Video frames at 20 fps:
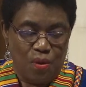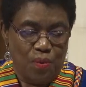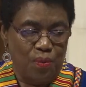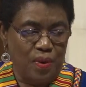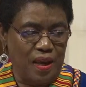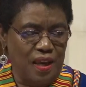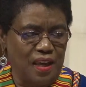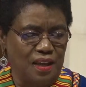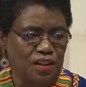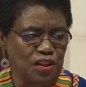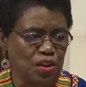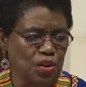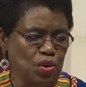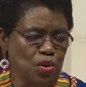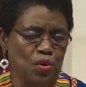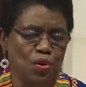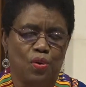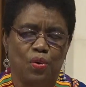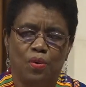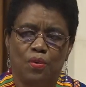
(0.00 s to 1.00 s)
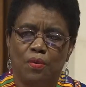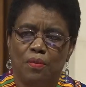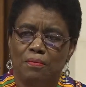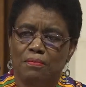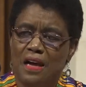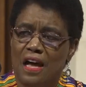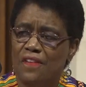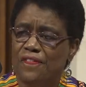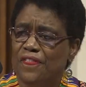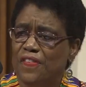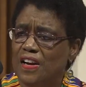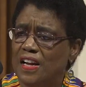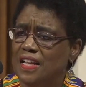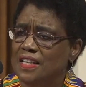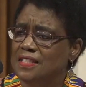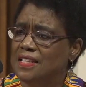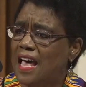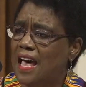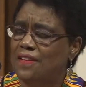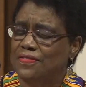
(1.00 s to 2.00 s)
We do, my
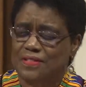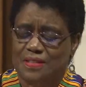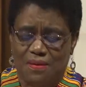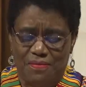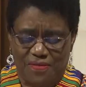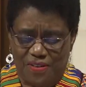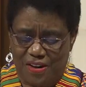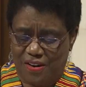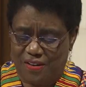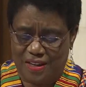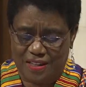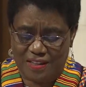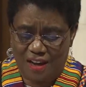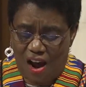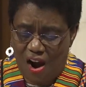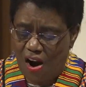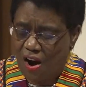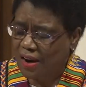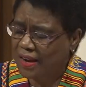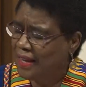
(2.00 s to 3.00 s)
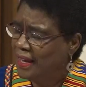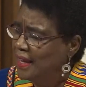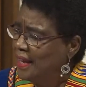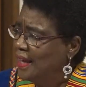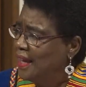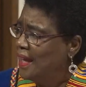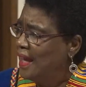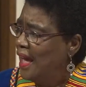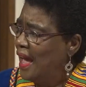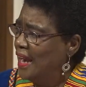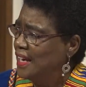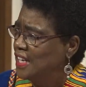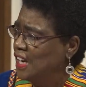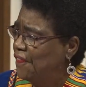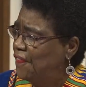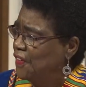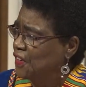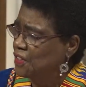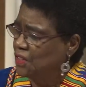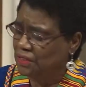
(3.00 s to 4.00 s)
friends, have some very dark and
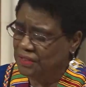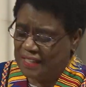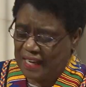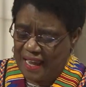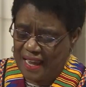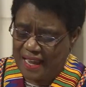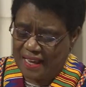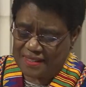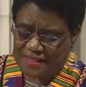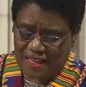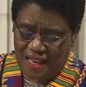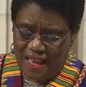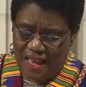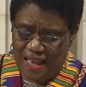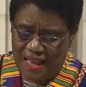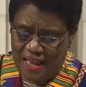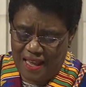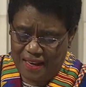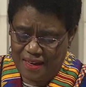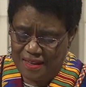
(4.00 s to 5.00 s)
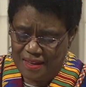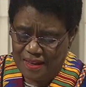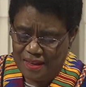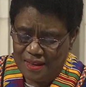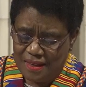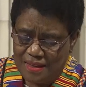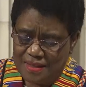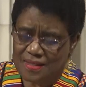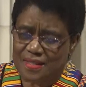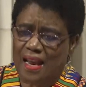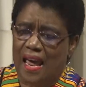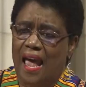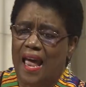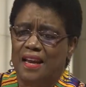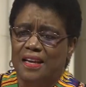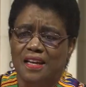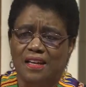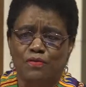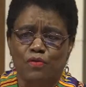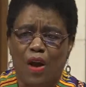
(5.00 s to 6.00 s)
difficult days ahead,
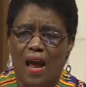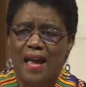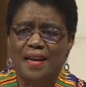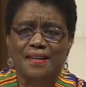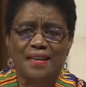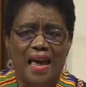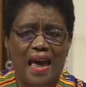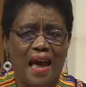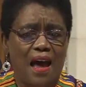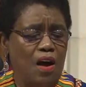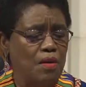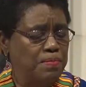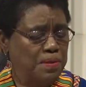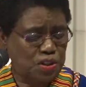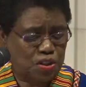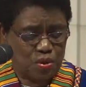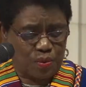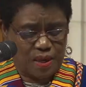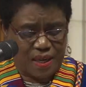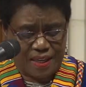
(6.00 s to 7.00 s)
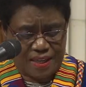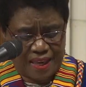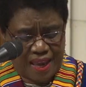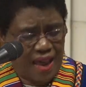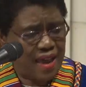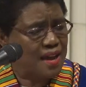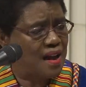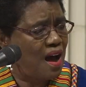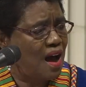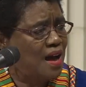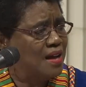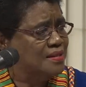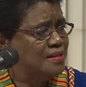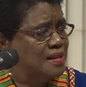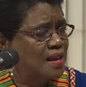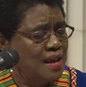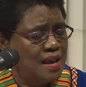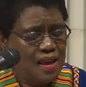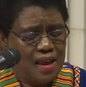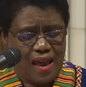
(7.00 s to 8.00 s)
standing right now between
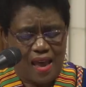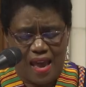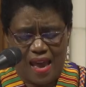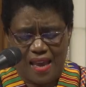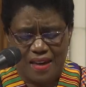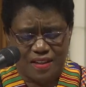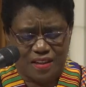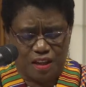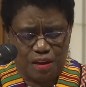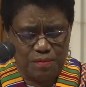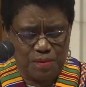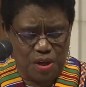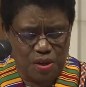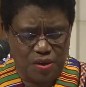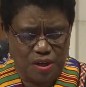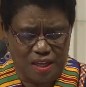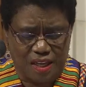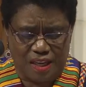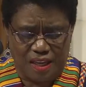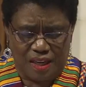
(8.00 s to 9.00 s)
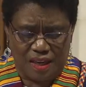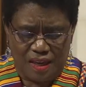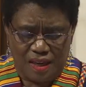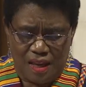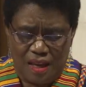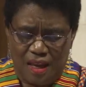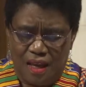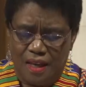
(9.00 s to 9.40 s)
chaos and community,